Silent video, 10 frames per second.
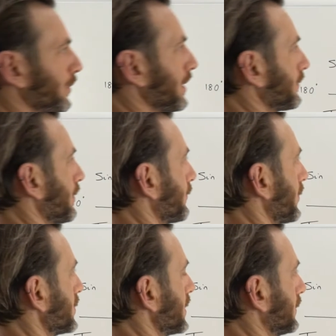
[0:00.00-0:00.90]
a way of
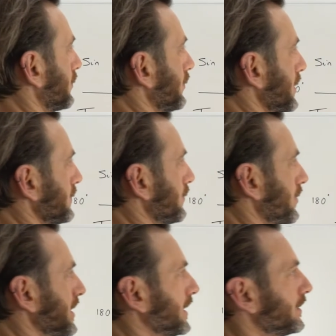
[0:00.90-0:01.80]
converting degrees to
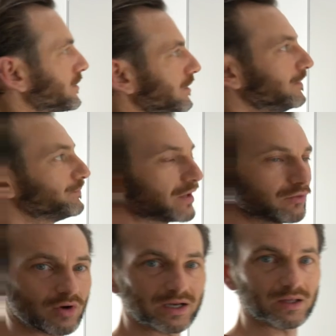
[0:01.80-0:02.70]
radians,
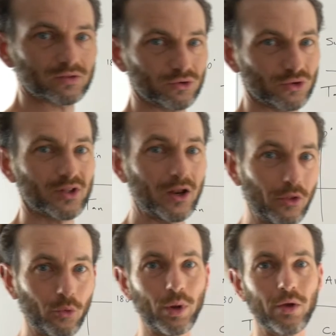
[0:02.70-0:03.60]
and radians are just
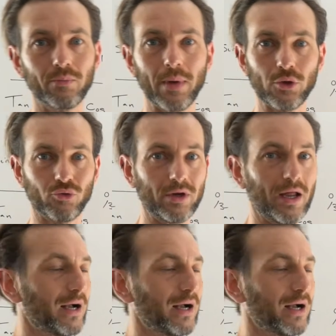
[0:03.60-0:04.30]
another way of measuring